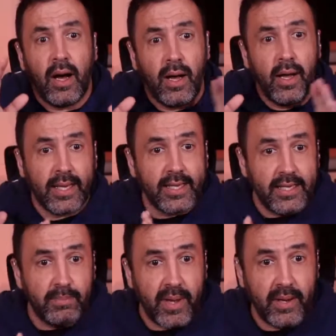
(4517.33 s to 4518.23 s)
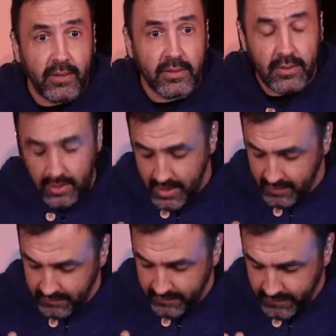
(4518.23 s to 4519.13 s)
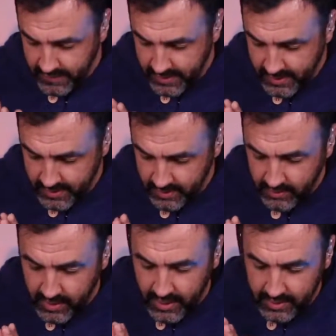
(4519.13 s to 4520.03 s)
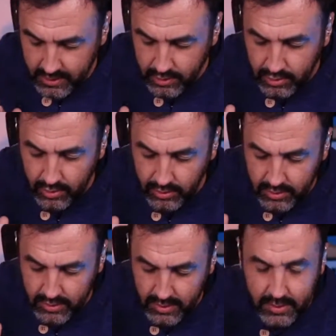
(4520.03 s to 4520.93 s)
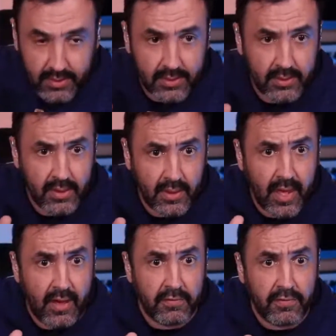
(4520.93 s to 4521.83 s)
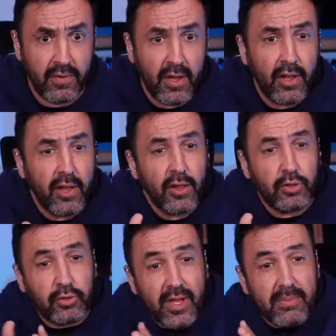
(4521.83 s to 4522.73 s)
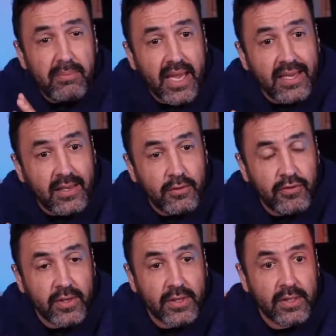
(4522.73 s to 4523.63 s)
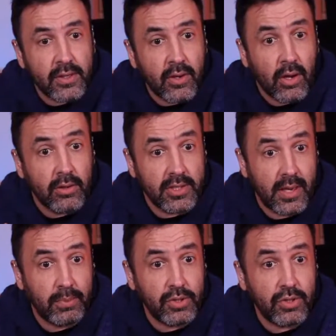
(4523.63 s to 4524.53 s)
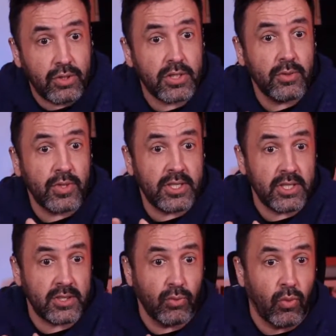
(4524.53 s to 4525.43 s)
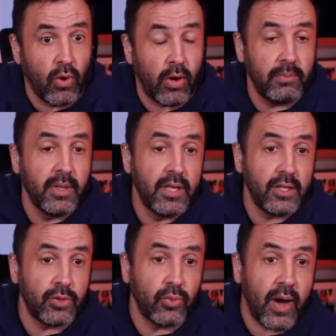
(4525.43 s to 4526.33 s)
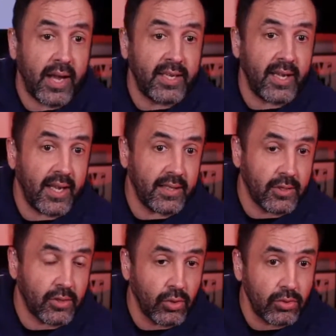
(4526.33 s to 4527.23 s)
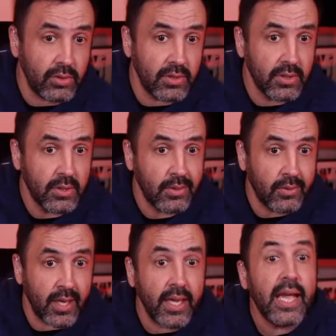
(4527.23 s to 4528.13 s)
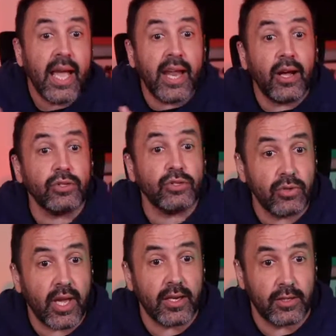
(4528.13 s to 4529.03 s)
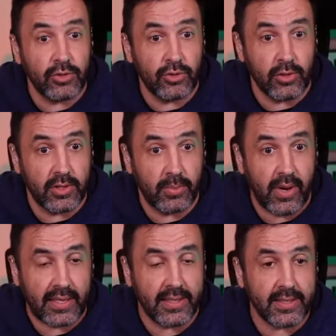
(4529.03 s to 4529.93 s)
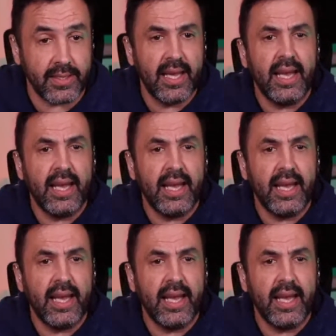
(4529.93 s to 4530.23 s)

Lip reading: LED panels. You can control the have three main different color temperatures, which is the warm, the white, and the cold. Okay, and also you can control the brightness.